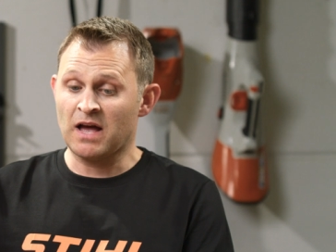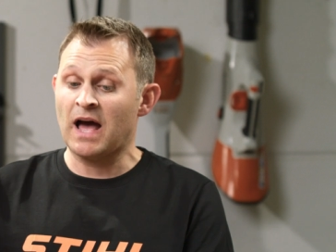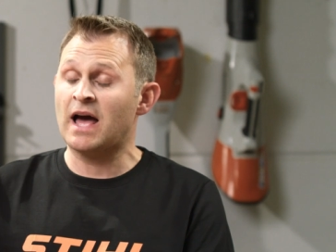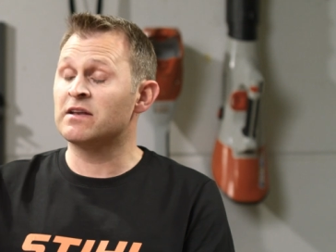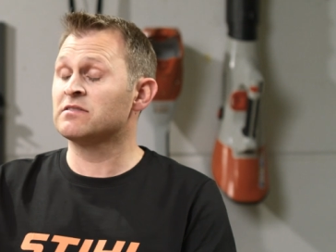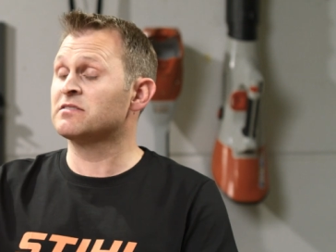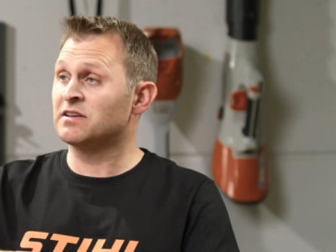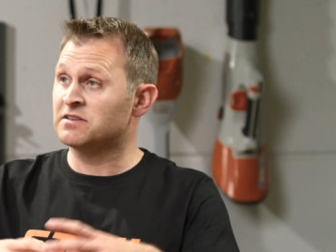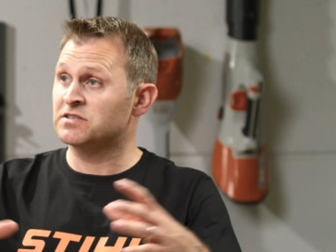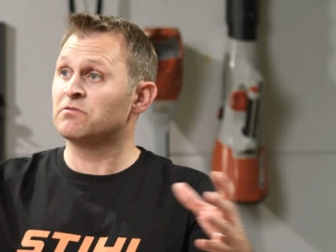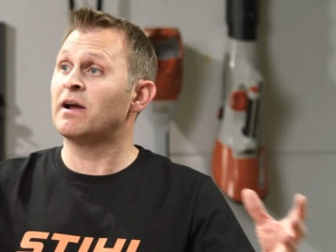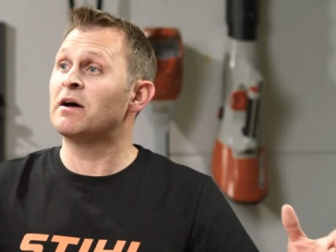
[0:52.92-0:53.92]
and the
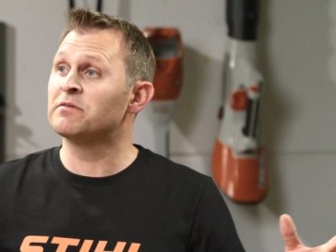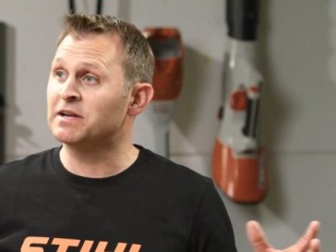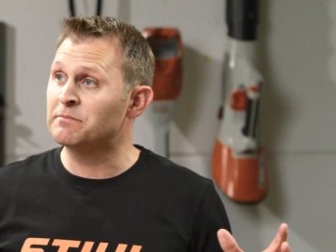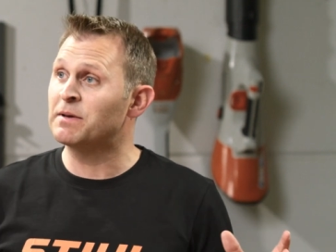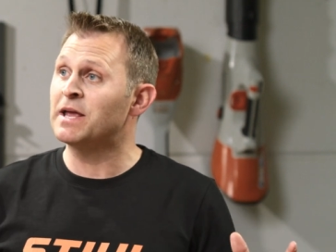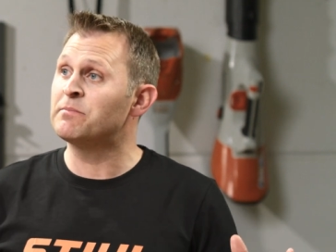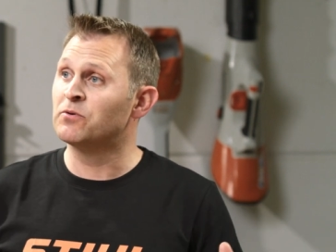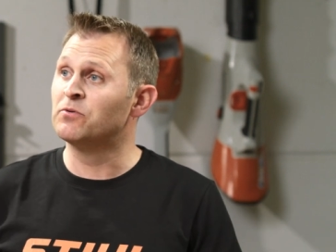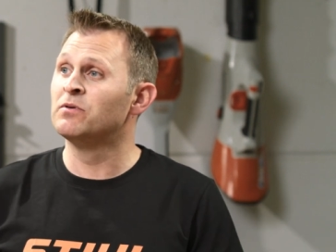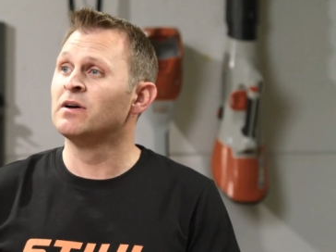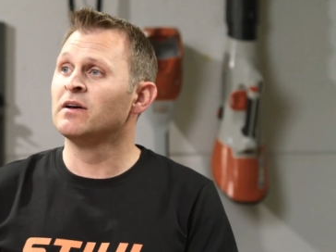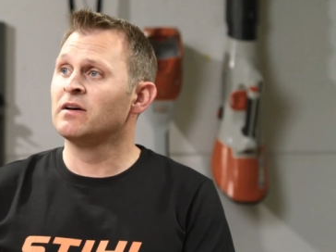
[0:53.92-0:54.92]
surrounding
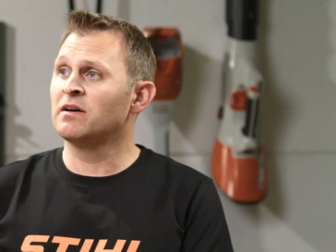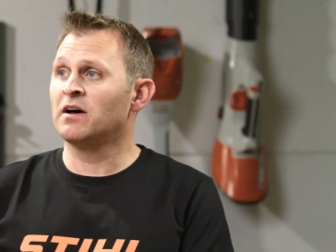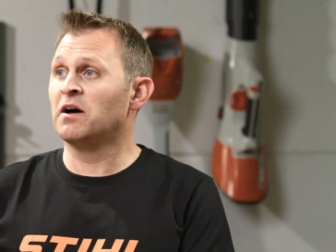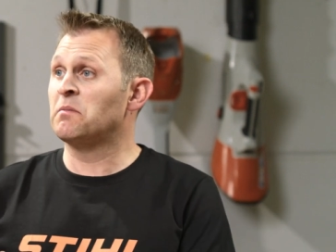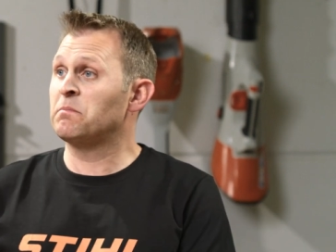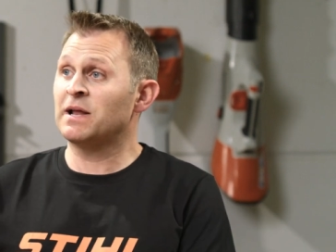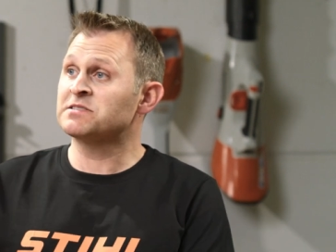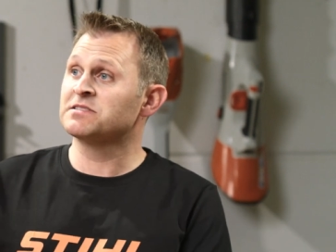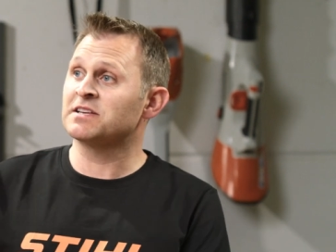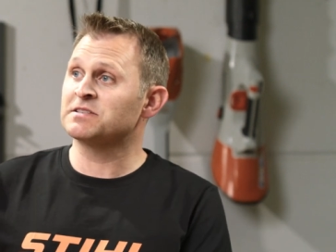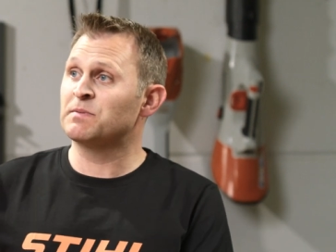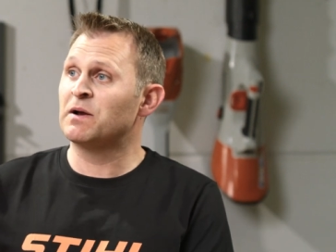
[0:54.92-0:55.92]
people a uh, pleasant
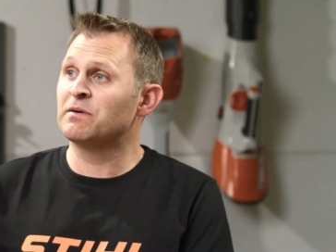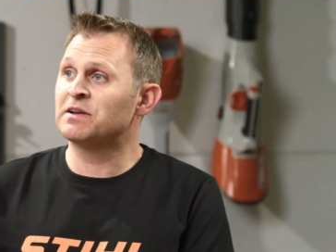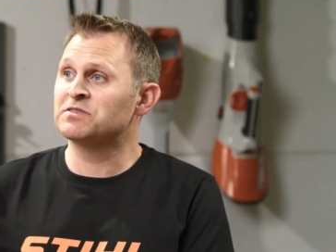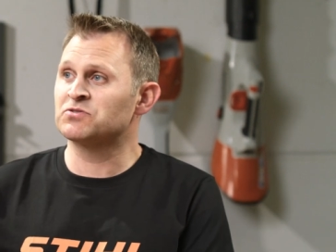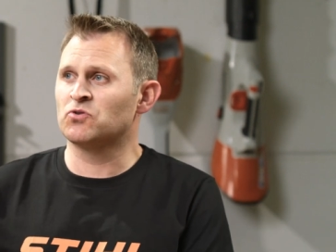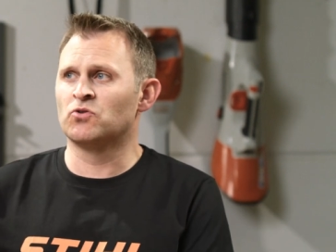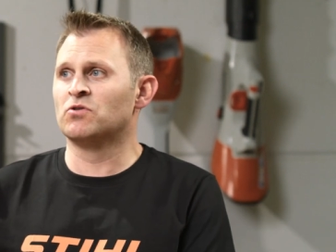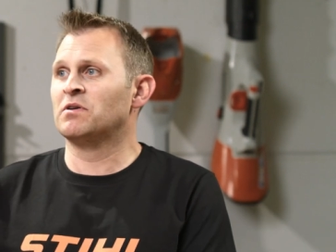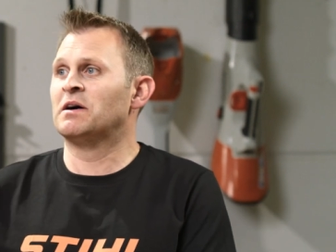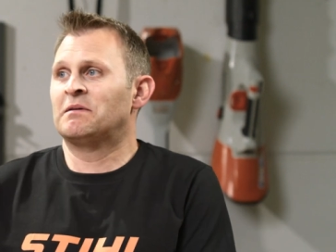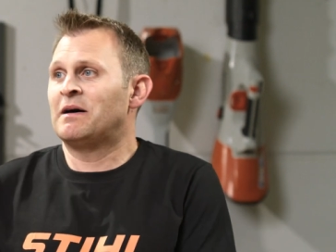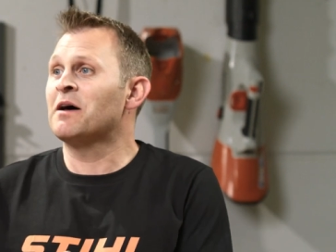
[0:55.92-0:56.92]
experience or
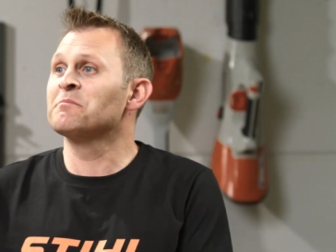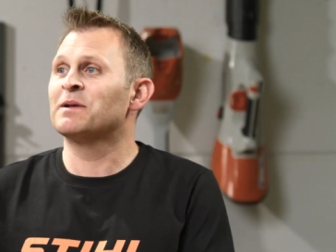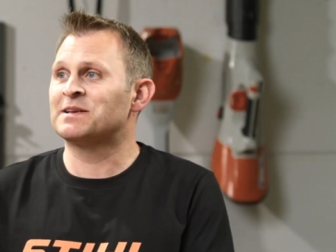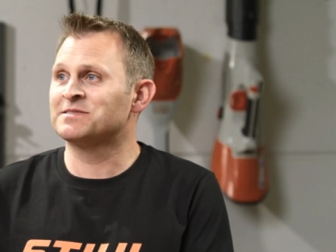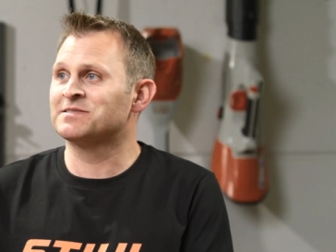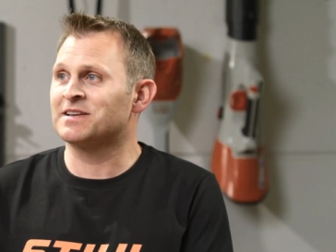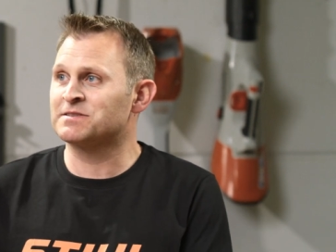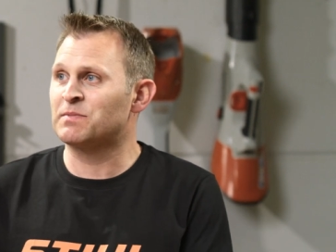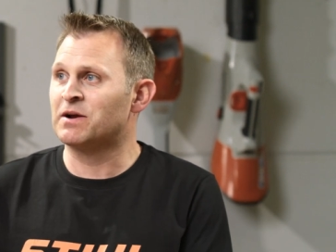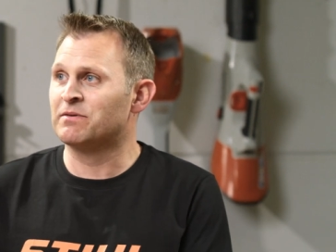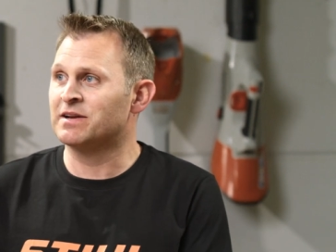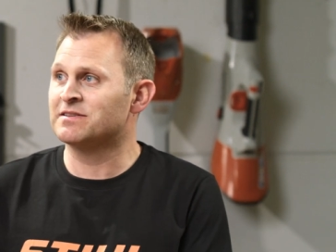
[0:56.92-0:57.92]
an uh, unpleasant
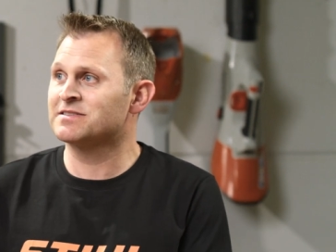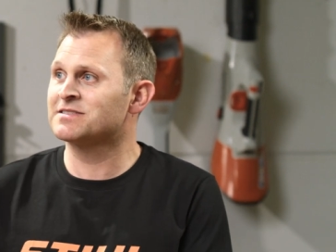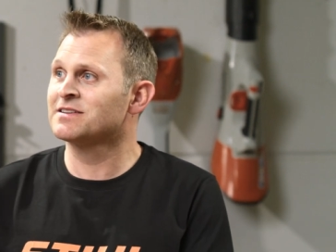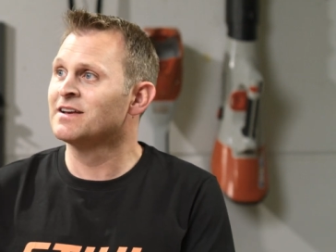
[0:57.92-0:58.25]
experience.